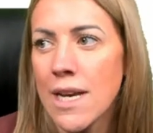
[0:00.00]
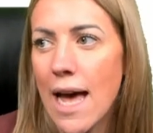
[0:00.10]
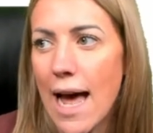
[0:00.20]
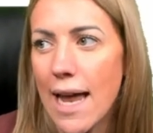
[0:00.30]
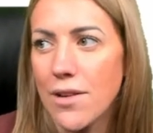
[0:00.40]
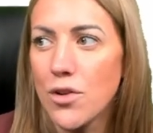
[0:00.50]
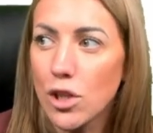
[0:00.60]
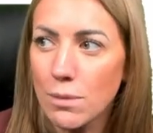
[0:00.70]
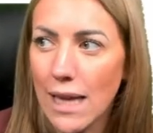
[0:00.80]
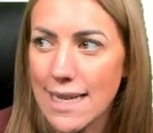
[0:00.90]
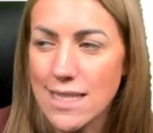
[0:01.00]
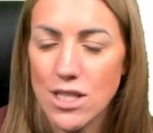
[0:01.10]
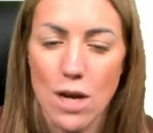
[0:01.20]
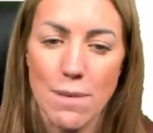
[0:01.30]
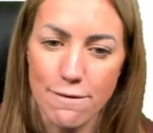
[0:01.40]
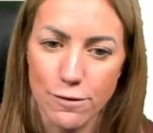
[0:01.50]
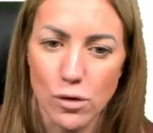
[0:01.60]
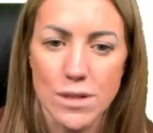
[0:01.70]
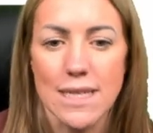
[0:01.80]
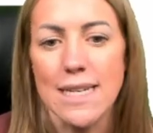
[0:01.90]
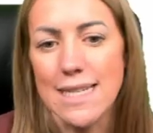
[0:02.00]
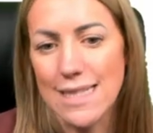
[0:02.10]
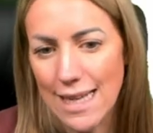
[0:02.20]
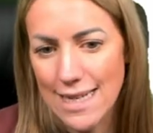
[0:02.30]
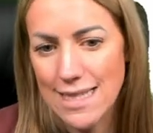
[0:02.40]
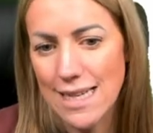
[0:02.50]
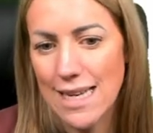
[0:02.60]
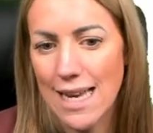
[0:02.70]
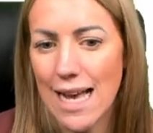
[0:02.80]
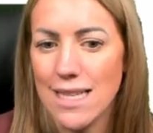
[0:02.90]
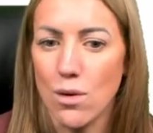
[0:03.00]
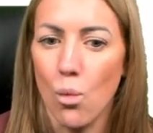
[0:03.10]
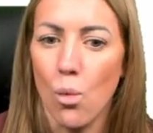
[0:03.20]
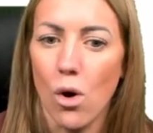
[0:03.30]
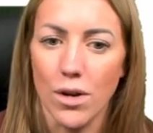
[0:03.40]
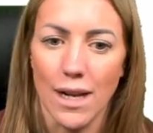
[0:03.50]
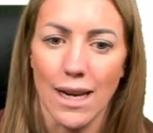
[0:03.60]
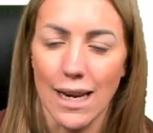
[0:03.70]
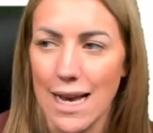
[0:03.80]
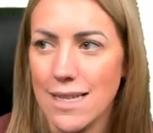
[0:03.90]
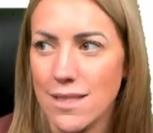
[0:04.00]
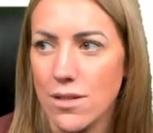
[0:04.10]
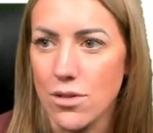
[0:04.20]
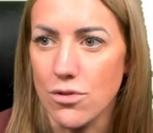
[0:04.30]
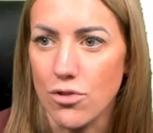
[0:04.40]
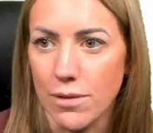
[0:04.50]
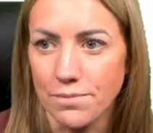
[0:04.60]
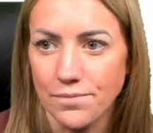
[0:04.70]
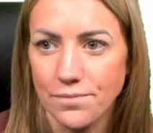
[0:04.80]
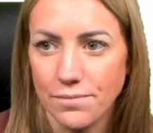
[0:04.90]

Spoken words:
and the normal isotope N14 is lighter, it has one less neutron.